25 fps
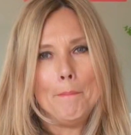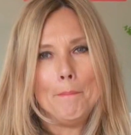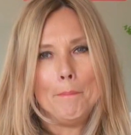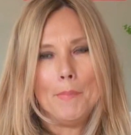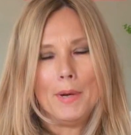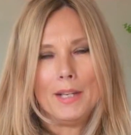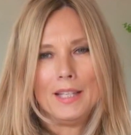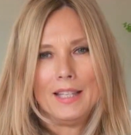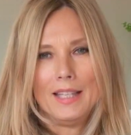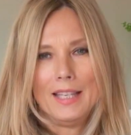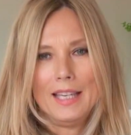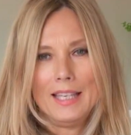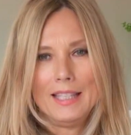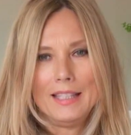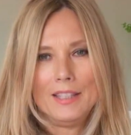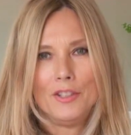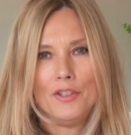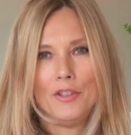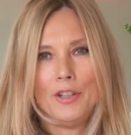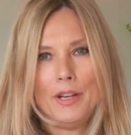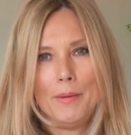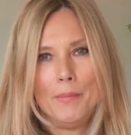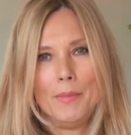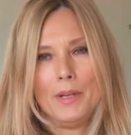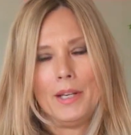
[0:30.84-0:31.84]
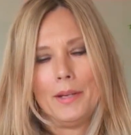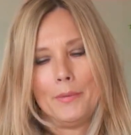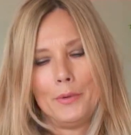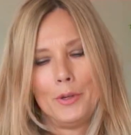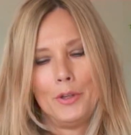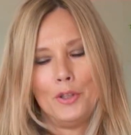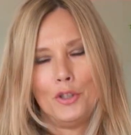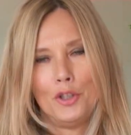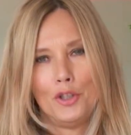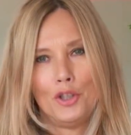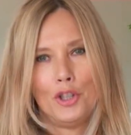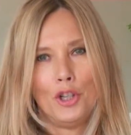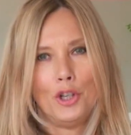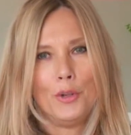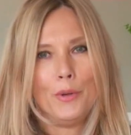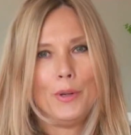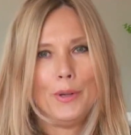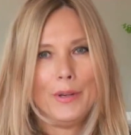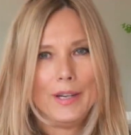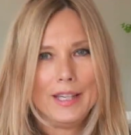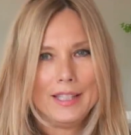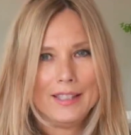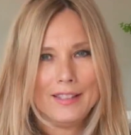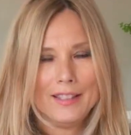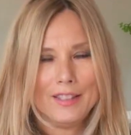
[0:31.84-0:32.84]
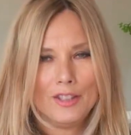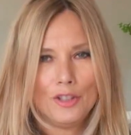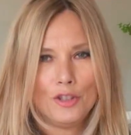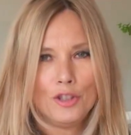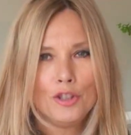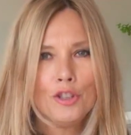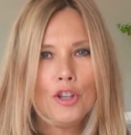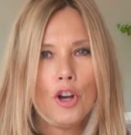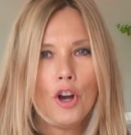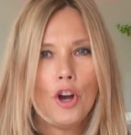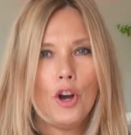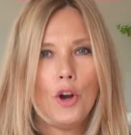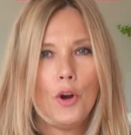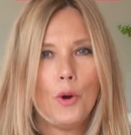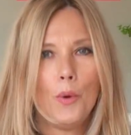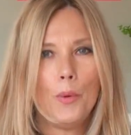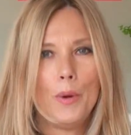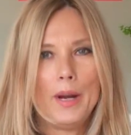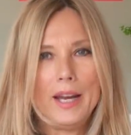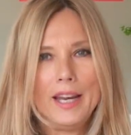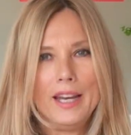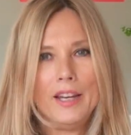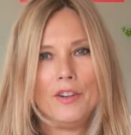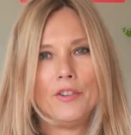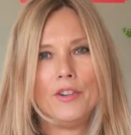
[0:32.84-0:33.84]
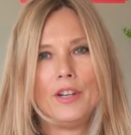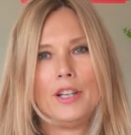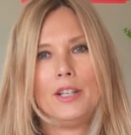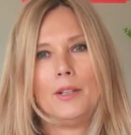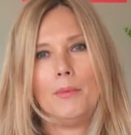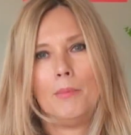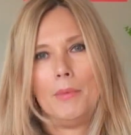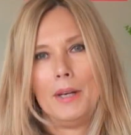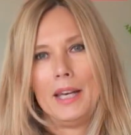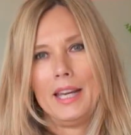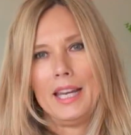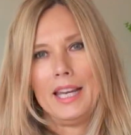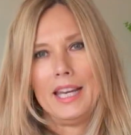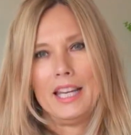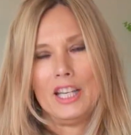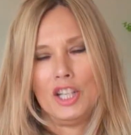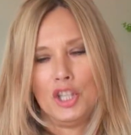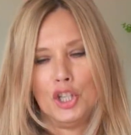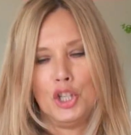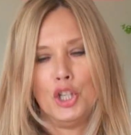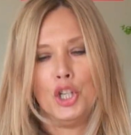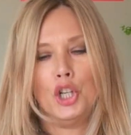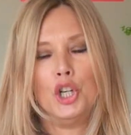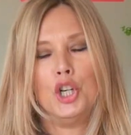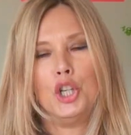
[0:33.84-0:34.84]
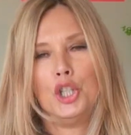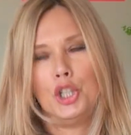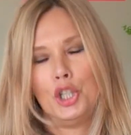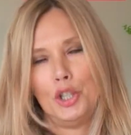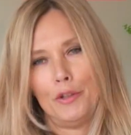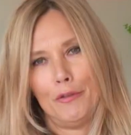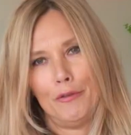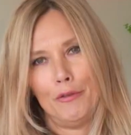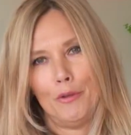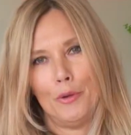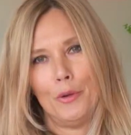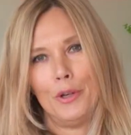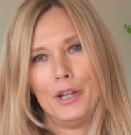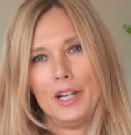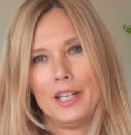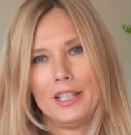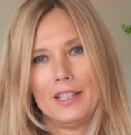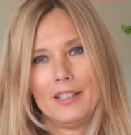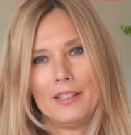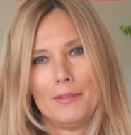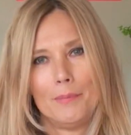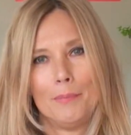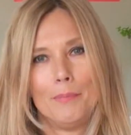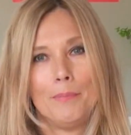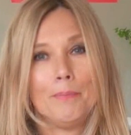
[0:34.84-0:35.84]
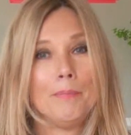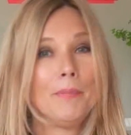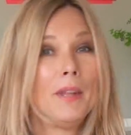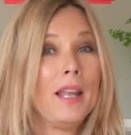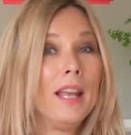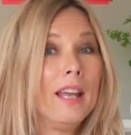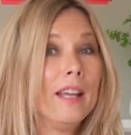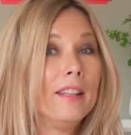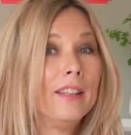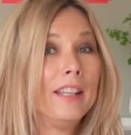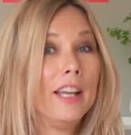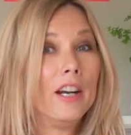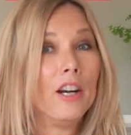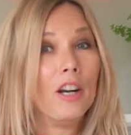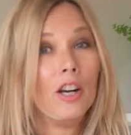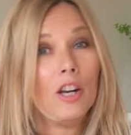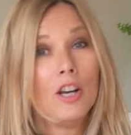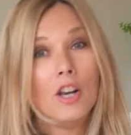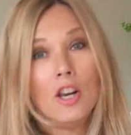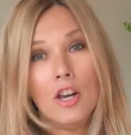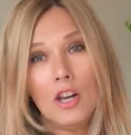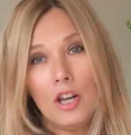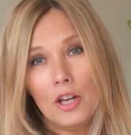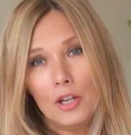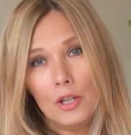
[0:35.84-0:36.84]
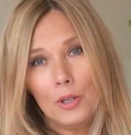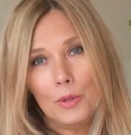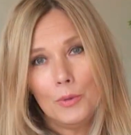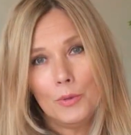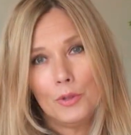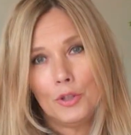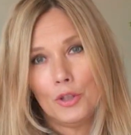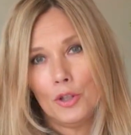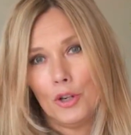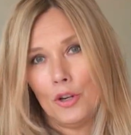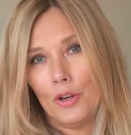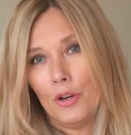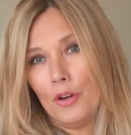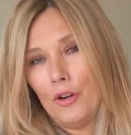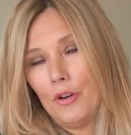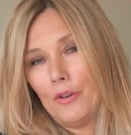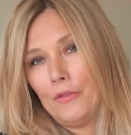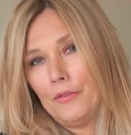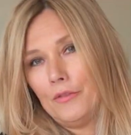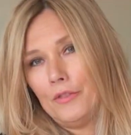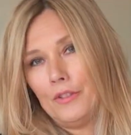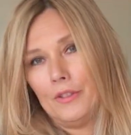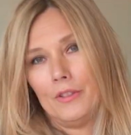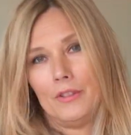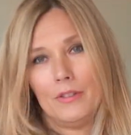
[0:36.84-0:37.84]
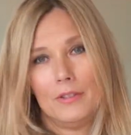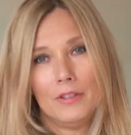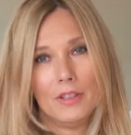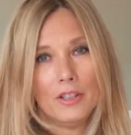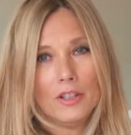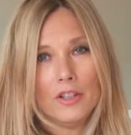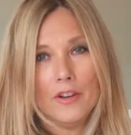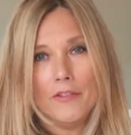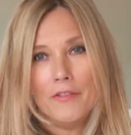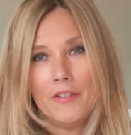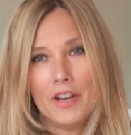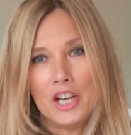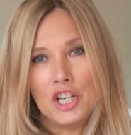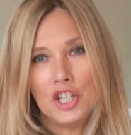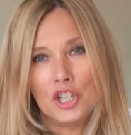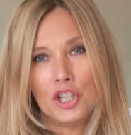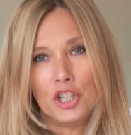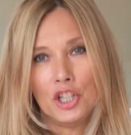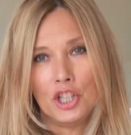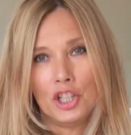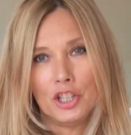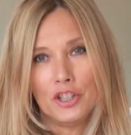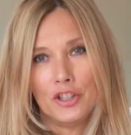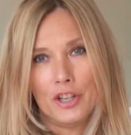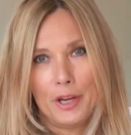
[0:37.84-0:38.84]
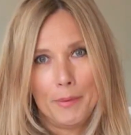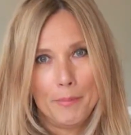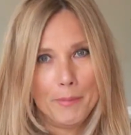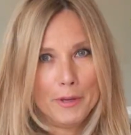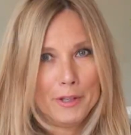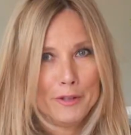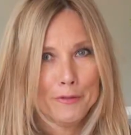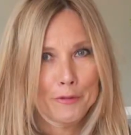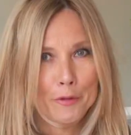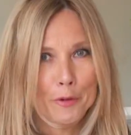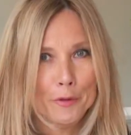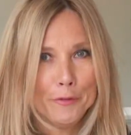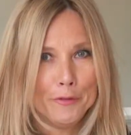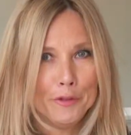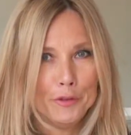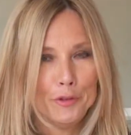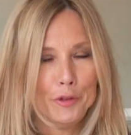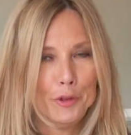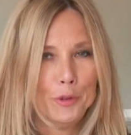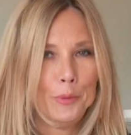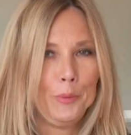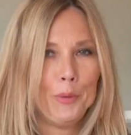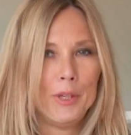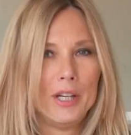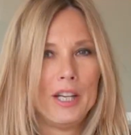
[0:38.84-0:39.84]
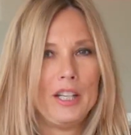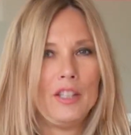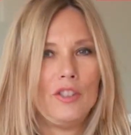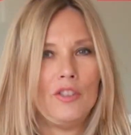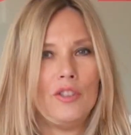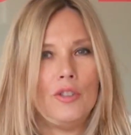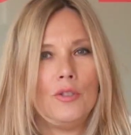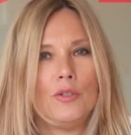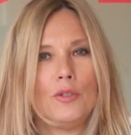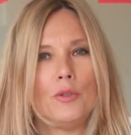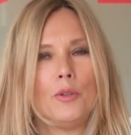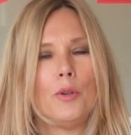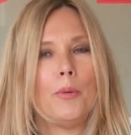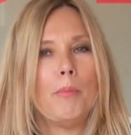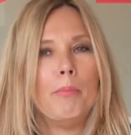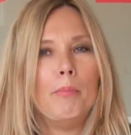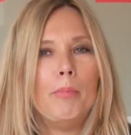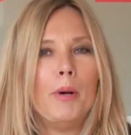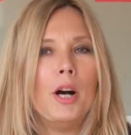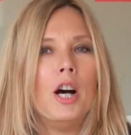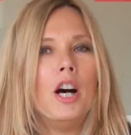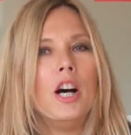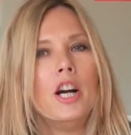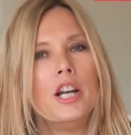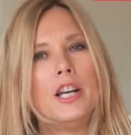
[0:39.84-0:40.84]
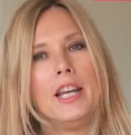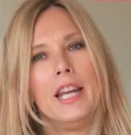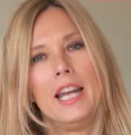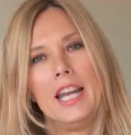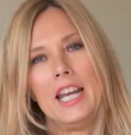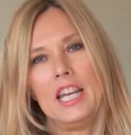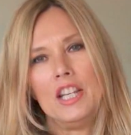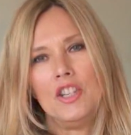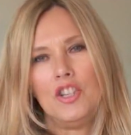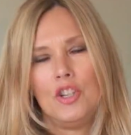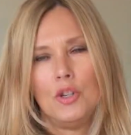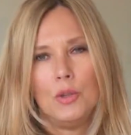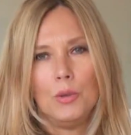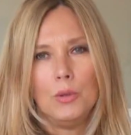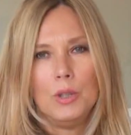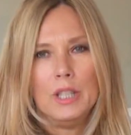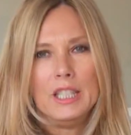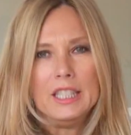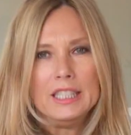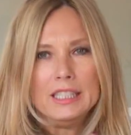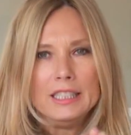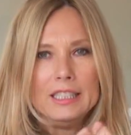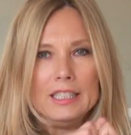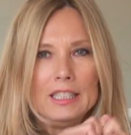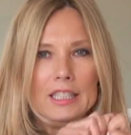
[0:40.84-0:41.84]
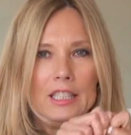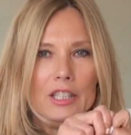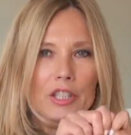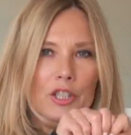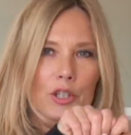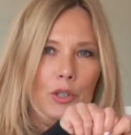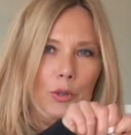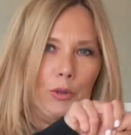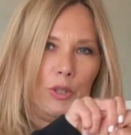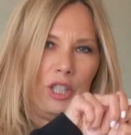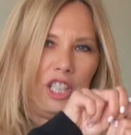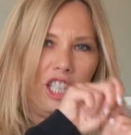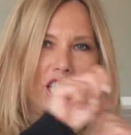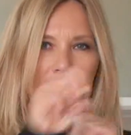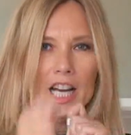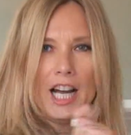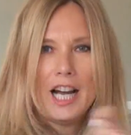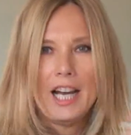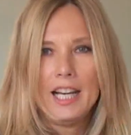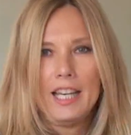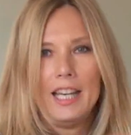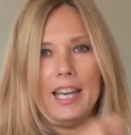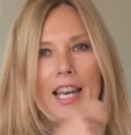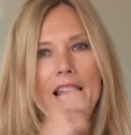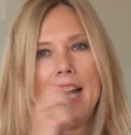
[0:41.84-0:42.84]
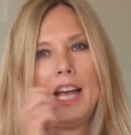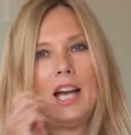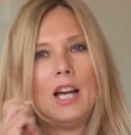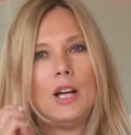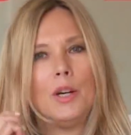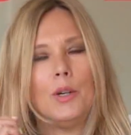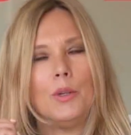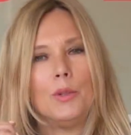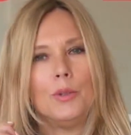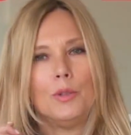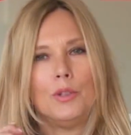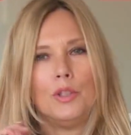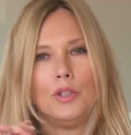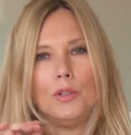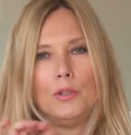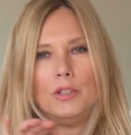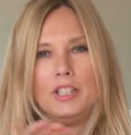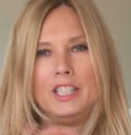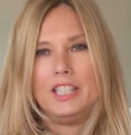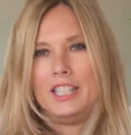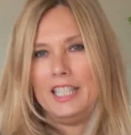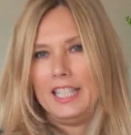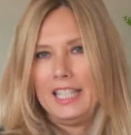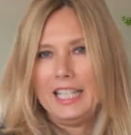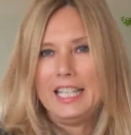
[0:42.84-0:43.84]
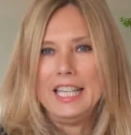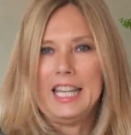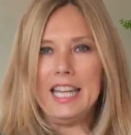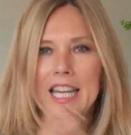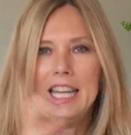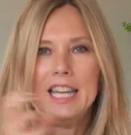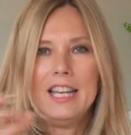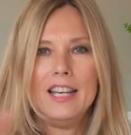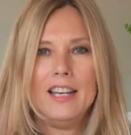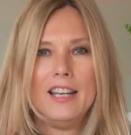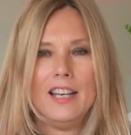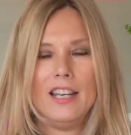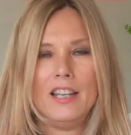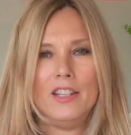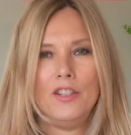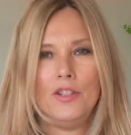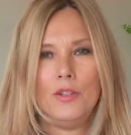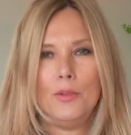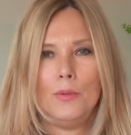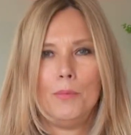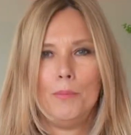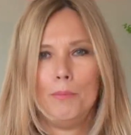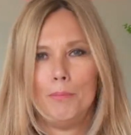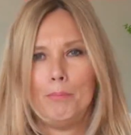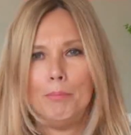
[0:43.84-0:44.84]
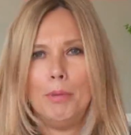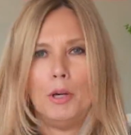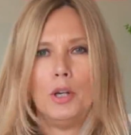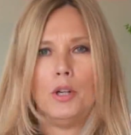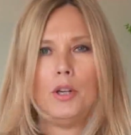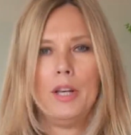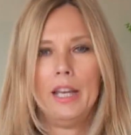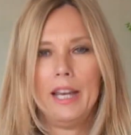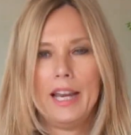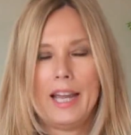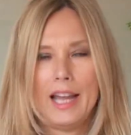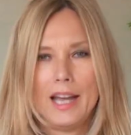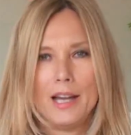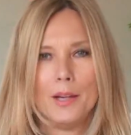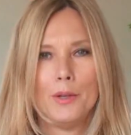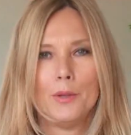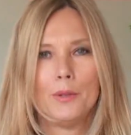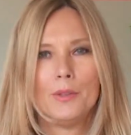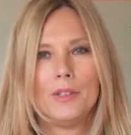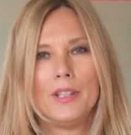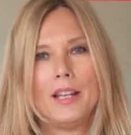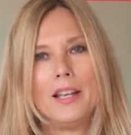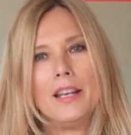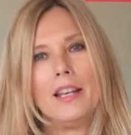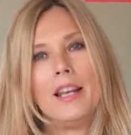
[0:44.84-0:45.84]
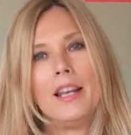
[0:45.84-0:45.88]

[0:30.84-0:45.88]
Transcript: But this treatment I'm going to show you is so incredibly good for it. There are loads of conventional treatments for verrucas. You sort of burn it, you cut it out, you dig in and you pull it out.